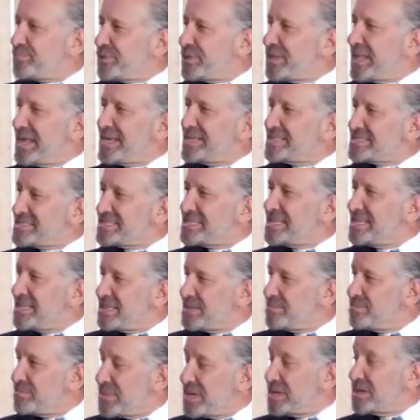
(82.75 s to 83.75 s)
place in
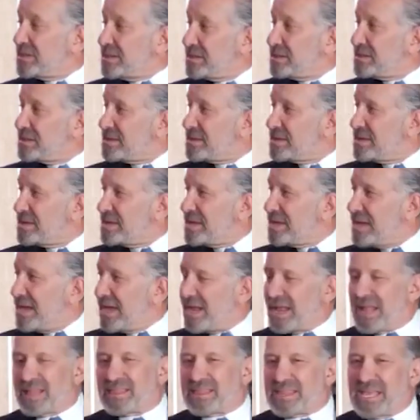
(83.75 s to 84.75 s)
the middle.
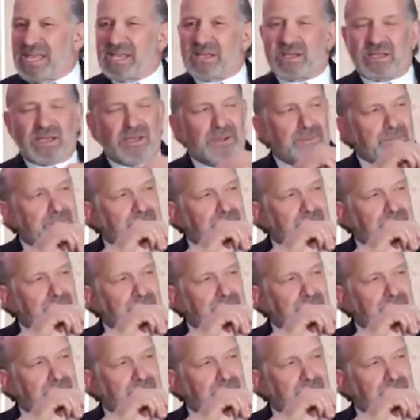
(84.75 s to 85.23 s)
And I think